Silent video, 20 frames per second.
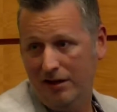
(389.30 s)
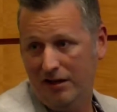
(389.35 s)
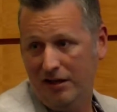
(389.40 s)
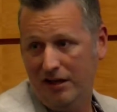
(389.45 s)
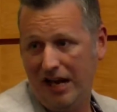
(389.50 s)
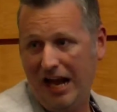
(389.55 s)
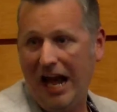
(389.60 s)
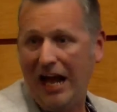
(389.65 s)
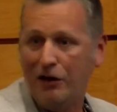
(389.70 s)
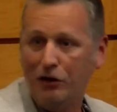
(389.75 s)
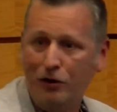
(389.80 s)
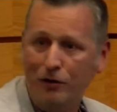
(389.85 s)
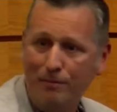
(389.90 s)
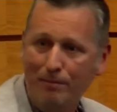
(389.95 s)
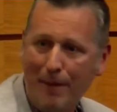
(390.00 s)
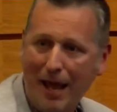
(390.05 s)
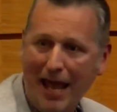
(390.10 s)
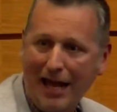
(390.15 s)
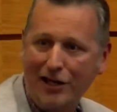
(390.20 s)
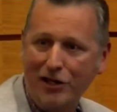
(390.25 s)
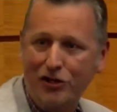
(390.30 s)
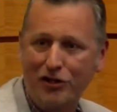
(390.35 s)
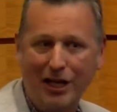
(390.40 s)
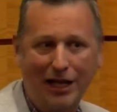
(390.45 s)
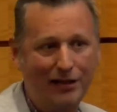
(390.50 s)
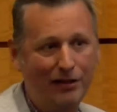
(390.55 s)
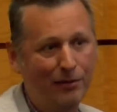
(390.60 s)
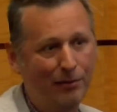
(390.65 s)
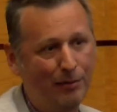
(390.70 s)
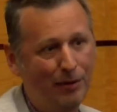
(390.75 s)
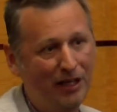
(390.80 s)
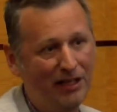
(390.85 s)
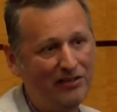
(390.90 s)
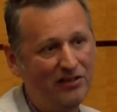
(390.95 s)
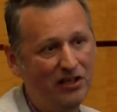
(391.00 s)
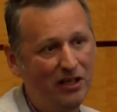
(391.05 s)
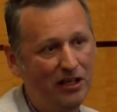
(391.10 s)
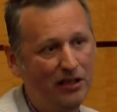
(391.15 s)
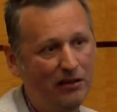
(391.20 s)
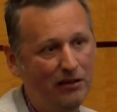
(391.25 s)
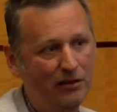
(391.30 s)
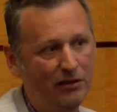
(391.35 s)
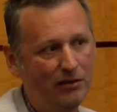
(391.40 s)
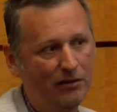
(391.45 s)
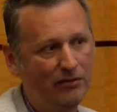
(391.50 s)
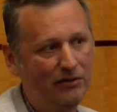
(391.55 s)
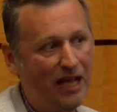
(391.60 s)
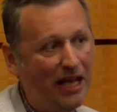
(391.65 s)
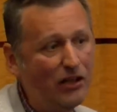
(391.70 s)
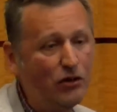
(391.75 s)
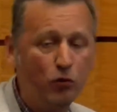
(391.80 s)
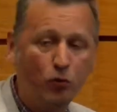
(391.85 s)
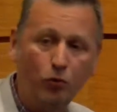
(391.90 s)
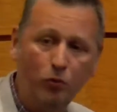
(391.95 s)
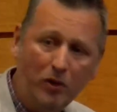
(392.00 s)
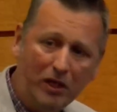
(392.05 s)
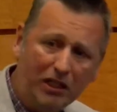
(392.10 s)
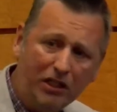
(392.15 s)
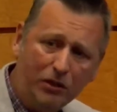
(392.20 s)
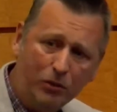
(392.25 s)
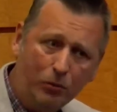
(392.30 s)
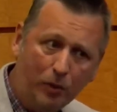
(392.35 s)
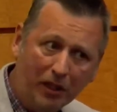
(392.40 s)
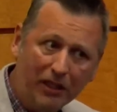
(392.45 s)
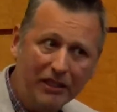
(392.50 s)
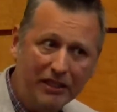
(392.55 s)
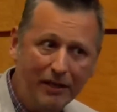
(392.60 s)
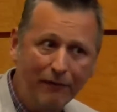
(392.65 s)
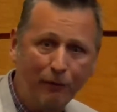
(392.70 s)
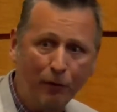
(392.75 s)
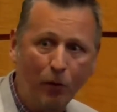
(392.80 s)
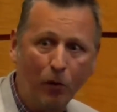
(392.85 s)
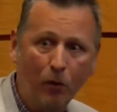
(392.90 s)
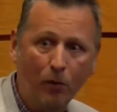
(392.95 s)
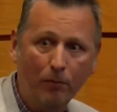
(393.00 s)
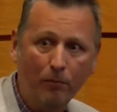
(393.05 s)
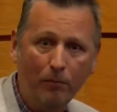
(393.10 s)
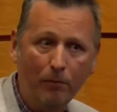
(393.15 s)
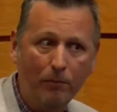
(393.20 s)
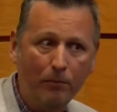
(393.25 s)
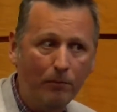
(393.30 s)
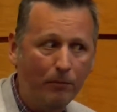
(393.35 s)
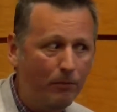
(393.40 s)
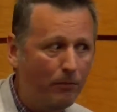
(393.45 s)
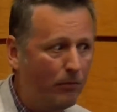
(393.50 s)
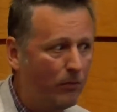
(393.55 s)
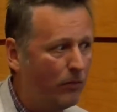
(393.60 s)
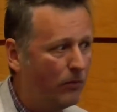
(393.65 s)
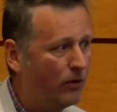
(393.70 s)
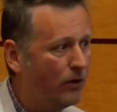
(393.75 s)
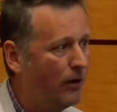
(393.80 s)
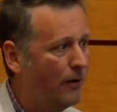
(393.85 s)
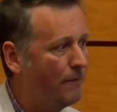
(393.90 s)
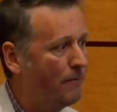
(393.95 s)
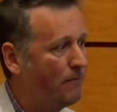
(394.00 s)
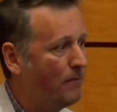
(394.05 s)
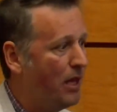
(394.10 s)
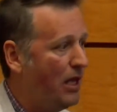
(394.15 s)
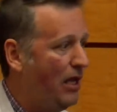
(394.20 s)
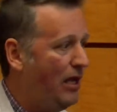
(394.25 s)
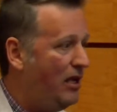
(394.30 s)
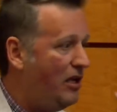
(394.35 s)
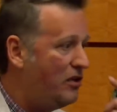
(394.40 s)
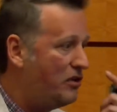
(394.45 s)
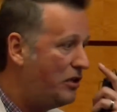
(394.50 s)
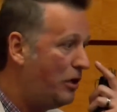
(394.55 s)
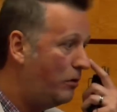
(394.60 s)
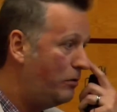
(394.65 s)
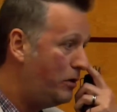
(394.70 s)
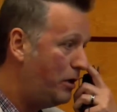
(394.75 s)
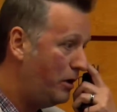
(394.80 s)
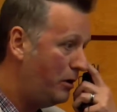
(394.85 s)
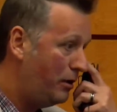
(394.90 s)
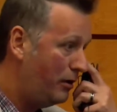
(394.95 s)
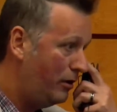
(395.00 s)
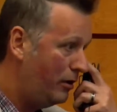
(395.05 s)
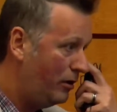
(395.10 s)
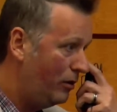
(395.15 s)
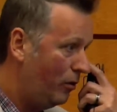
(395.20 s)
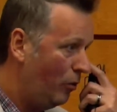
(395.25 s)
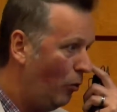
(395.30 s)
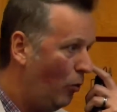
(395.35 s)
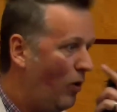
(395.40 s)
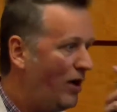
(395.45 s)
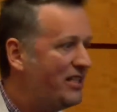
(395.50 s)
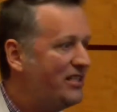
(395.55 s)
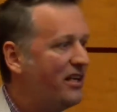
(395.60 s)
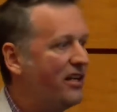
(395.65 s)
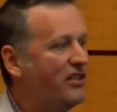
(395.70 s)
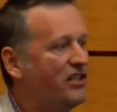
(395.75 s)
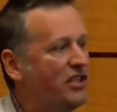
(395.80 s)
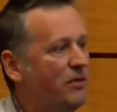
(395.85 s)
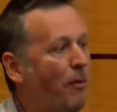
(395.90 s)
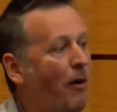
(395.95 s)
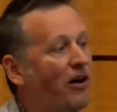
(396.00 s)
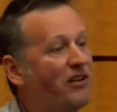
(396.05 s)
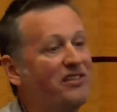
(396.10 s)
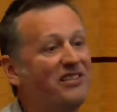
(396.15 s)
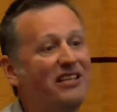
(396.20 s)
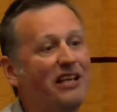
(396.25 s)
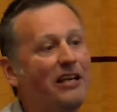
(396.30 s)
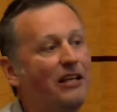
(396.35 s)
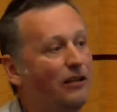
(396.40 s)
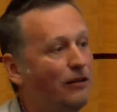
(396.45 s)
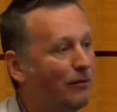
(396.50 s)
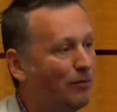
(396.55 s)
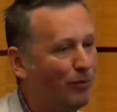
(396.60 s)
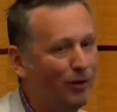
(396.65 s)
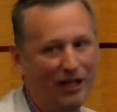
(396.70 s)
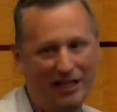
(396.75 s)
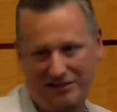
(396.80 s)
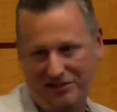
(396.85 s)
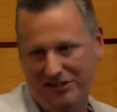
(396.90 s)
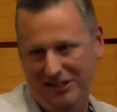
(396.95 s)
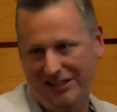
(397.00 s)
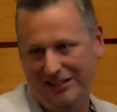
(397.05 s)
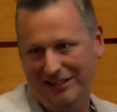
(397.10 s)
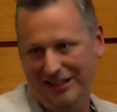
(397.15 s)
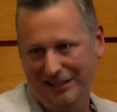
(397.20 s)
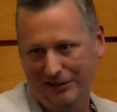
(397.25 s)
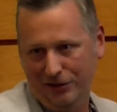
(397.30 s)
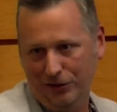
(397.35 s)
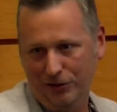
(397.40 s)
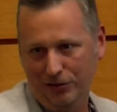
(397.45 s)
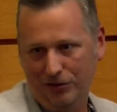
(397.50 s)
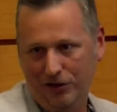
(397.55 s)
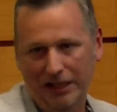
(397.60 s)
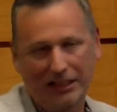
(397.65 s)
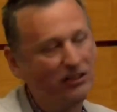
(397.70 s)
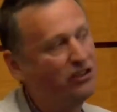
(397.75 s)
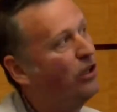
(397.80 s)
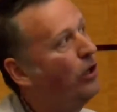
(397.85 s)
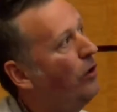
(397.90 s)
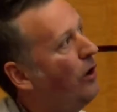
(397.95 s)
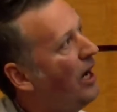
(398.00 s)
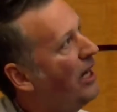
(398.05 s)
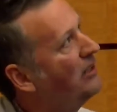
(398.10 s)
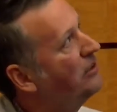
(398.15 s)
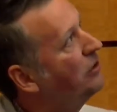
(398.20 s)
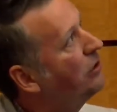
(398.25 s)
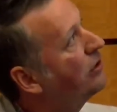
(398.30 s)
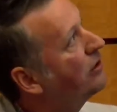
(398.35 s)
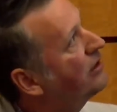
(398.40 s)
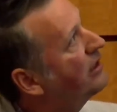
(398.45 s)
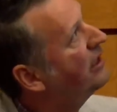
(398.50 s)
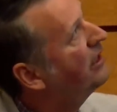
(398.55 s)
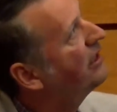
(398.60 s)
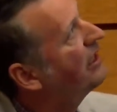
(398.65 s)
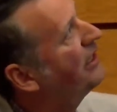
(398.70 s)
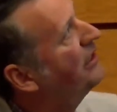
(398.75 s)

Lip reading: how do you manage that complexity? And that's really, really difficult. Okay. So what does smart city complexity then look like? So I took, and I know